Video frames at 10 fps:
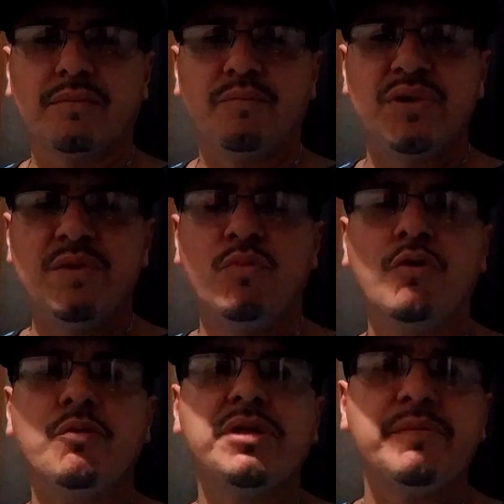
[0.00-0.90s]
people
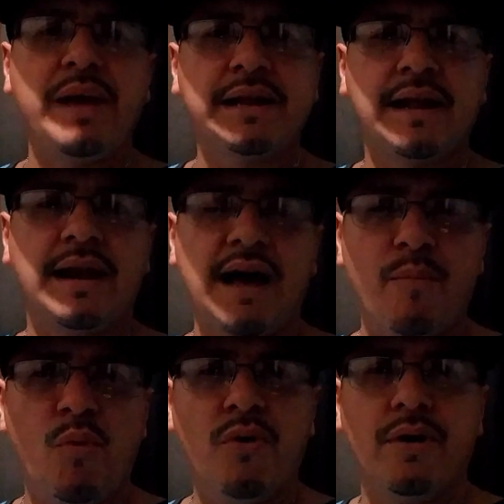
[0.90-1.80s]
respect that a lot
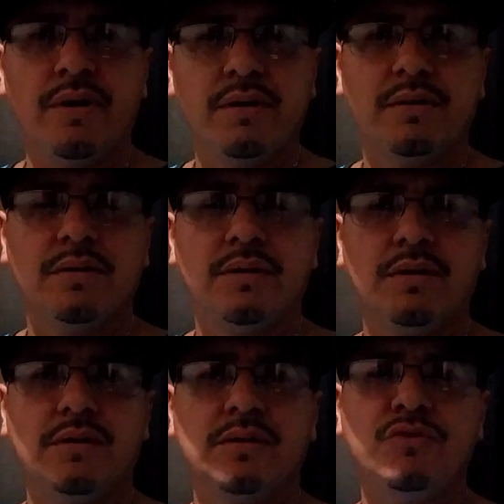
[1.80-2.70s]
more.
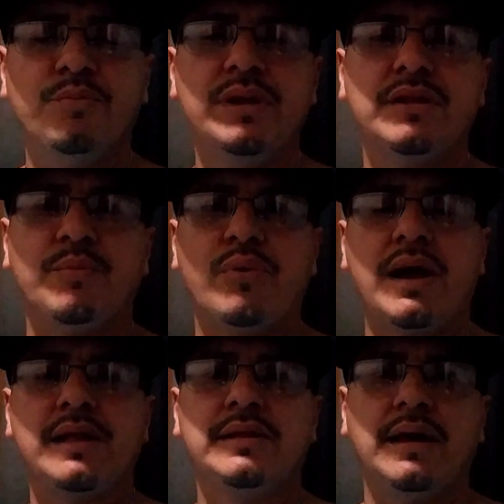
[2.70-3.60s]
You'll be
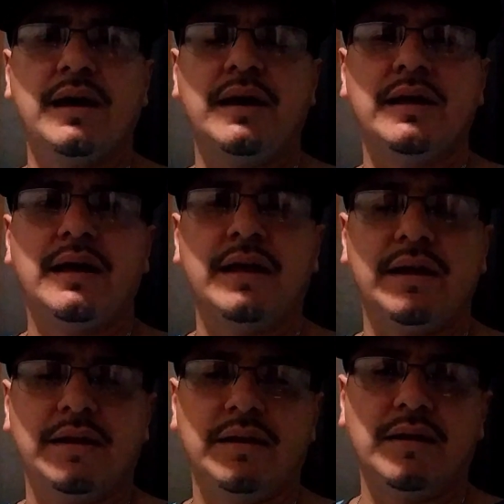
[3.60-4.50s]
surprised at
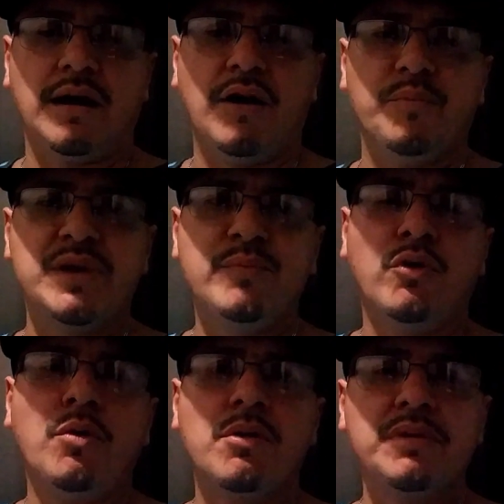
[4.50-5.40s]
how people
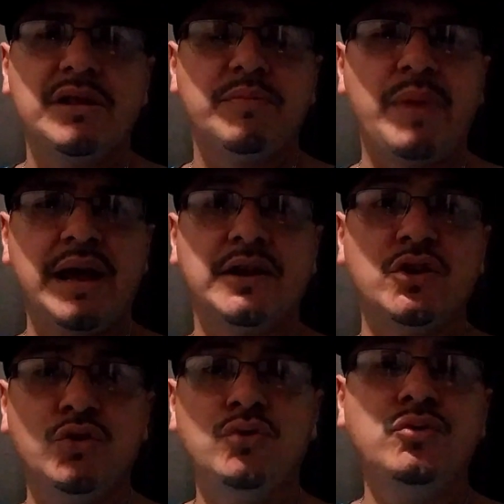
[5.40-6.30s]
will respect
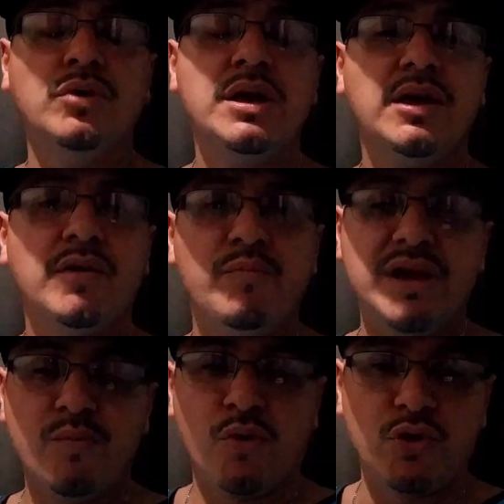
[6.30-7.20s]
you being
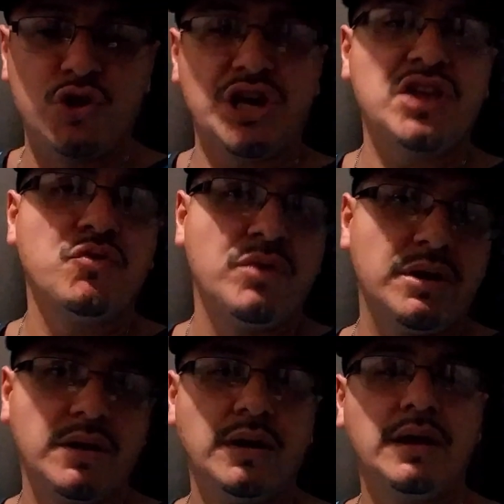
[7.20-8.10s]
more genuine
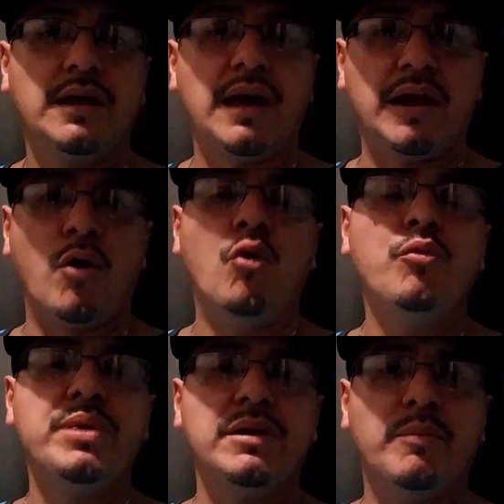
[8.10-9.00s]
and
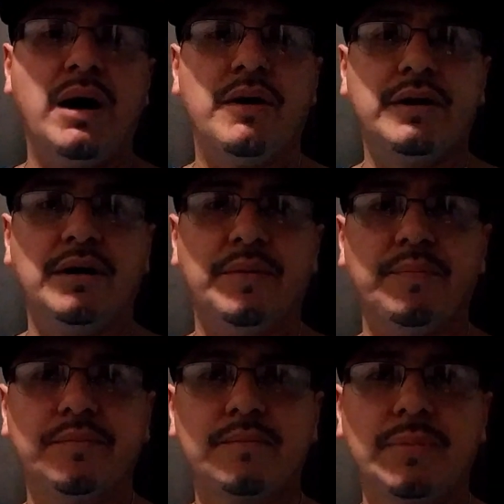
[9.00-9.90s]
open about
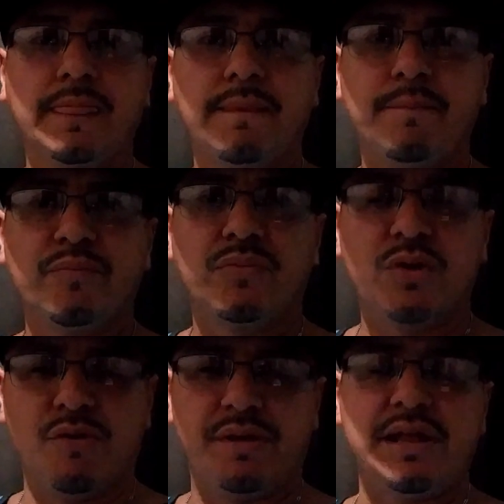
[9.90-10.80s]

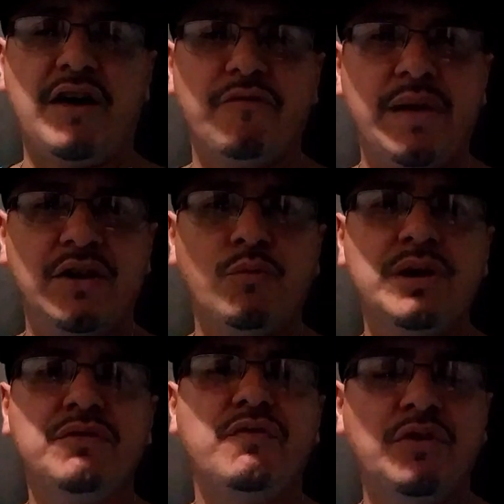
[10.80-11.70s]
yourself, man, the way you
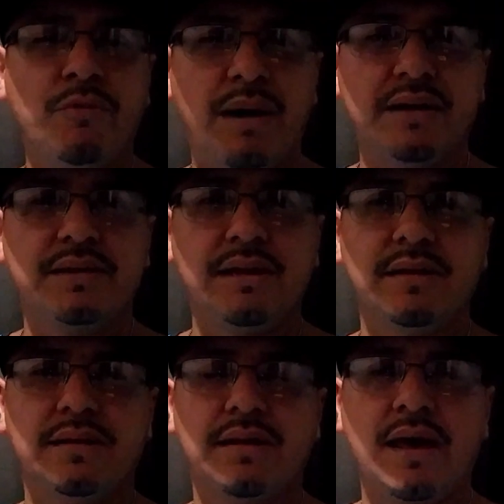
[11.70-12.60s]
feel about
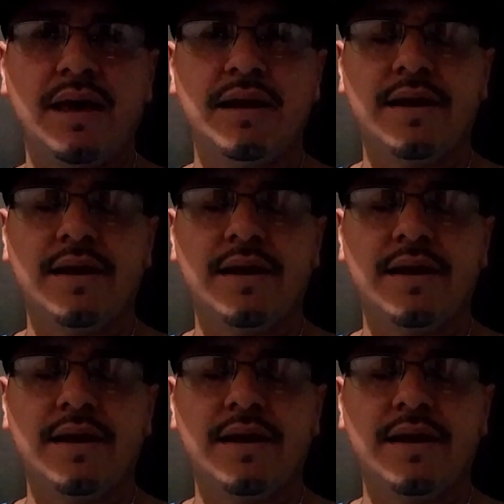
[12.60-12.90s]
things. And